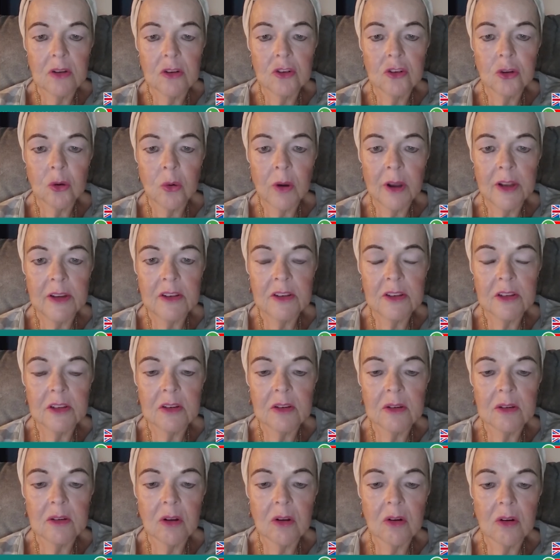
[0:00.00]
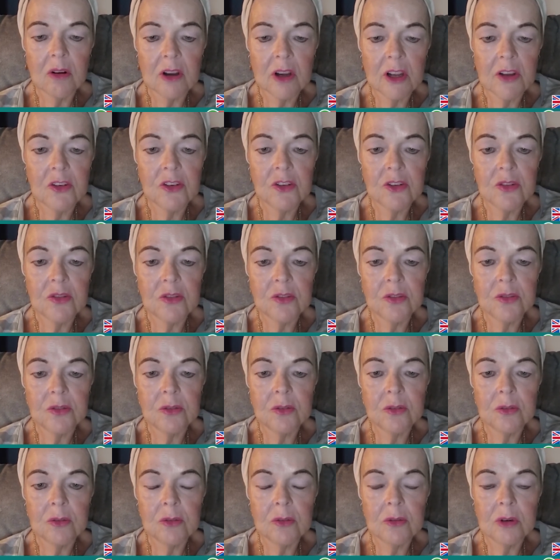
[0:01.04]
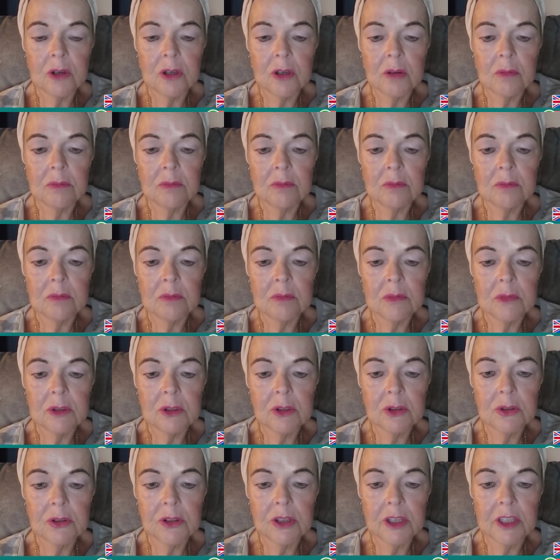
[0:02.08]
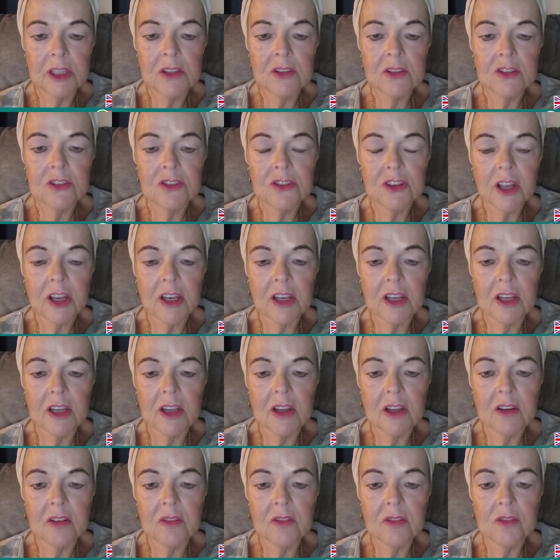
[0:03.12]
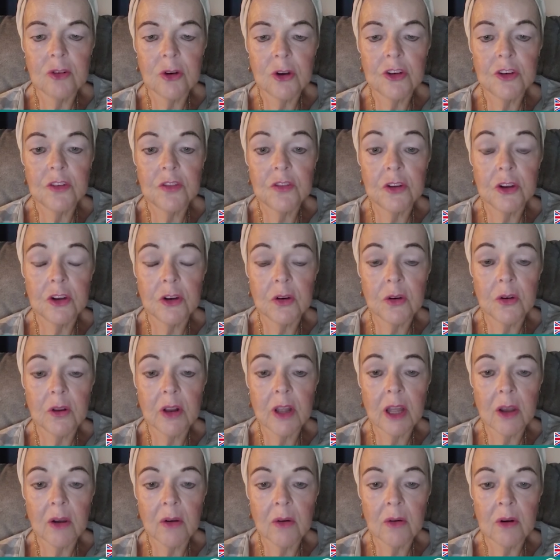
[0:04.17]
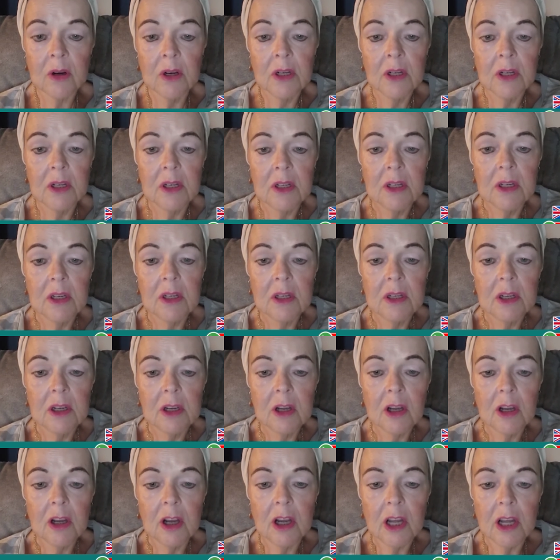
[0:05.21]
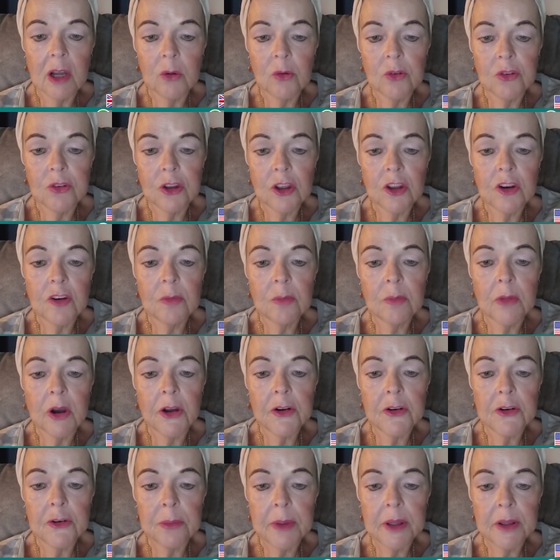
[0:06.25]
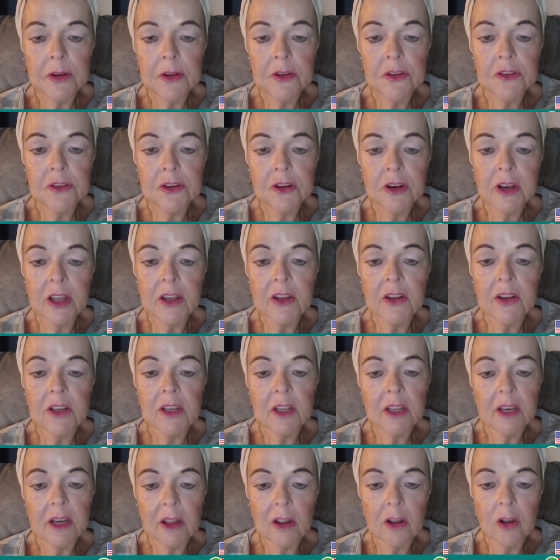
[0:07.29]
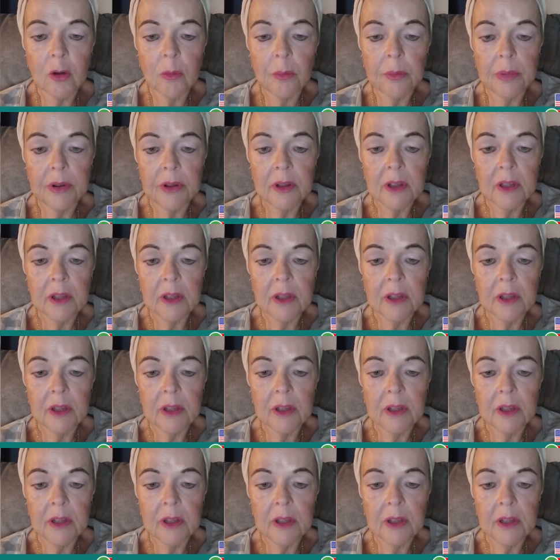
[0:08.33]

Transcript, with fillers: So I did all kinds of um, learning and studying and trying to figure out how outside of modern medicine I could get help.